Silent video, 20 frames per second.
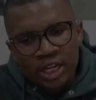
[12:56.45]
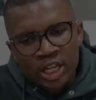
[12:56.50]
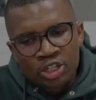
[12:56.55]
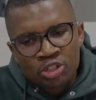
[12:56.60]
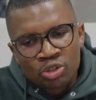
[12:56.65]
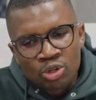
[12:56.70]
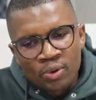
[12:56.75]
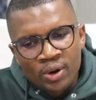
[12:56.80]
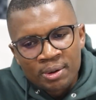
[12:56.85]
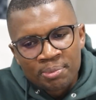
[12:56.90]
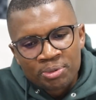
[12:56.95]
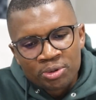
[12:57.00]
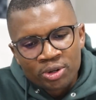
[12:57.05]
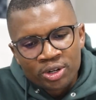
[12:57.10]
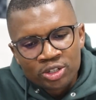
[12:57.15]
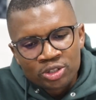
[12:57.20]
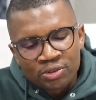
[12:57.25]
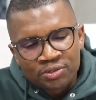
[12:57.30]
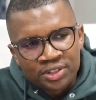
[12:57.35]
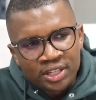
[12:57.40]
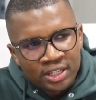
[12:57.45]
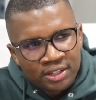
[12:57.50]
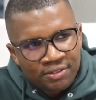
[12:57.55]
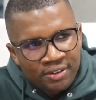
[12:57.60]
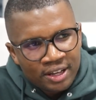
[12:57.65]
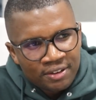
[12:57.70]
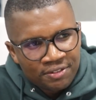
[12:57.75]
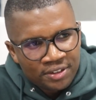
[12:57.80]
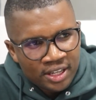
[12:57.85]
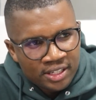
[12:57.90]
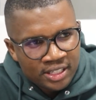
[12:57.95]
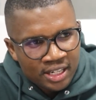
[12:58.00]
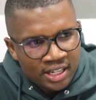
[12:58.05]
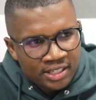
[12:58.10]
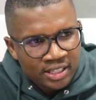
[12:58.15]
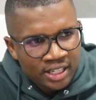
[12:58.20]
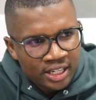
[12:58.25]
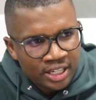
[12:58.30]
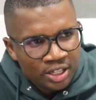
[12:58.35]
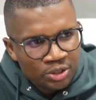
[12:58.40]
There's no one below the age of 35 years that
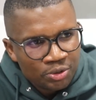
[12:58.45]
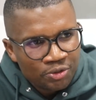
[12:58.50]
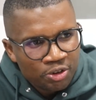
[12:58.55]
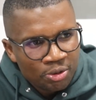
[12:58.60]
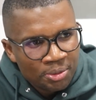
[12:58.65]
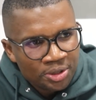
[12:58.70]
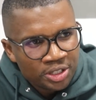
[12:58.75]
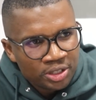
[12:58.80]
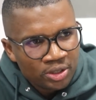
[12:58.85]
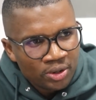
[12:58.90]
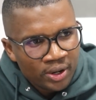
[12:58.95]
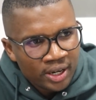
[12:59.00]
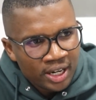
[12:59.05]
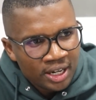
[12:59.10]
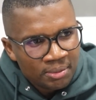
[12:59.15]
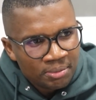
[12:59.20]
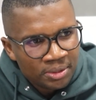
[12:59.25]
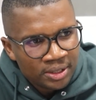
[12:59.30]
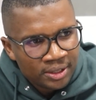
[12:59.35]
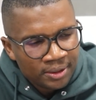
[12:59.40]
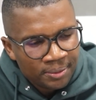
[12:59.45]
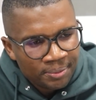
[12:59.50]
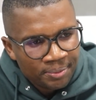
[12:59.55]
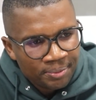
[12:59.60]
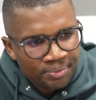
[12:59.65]
has led the youth formation longer than me.